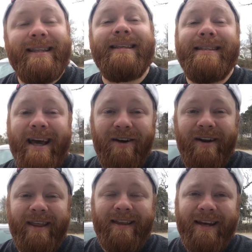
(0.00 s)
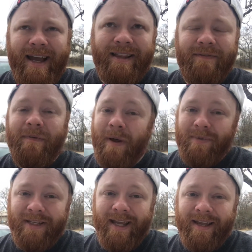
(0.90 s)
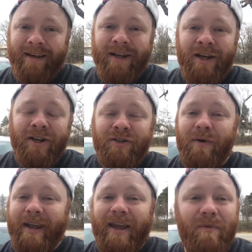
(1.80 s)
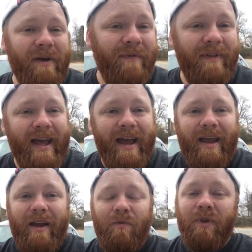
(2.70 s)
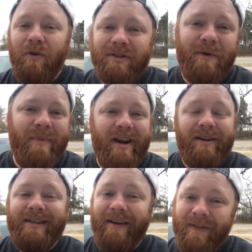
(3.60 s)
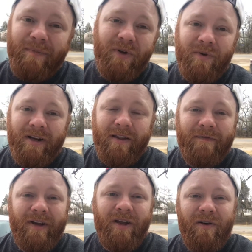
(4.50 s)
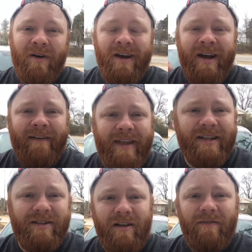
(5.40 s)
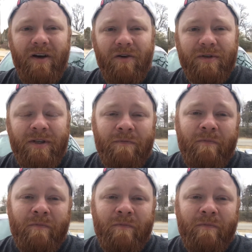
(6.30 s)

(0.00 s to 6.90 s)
Saturday, the 9th, if I'm not mistaken. So I can't wait for that, and when those come in, I'll definitely be doing another video of the install of those.